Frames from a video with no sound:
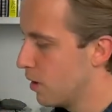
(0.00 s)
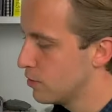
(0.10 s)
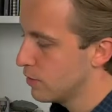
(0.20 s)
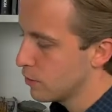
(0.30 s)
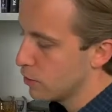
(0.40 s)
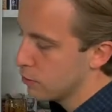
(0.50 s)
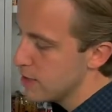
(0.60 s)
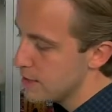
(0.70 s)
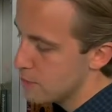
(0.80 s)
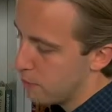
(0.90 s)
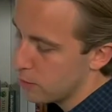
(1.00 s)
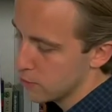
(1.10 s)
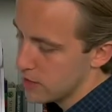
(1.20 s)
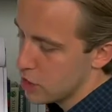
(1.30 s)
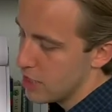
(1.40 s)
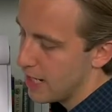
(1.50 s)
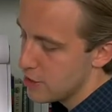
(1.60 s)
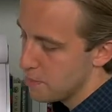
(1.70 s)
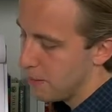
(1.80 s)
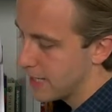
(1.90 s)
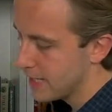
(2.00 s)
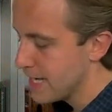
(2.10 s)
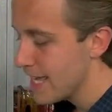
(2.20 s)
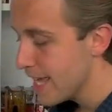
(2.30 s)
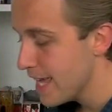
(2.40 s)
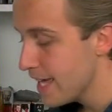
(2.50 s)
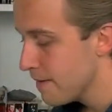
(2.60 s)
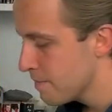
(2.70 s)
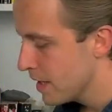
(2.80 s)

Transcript: So I've got 3 pots in a Challenger bank here,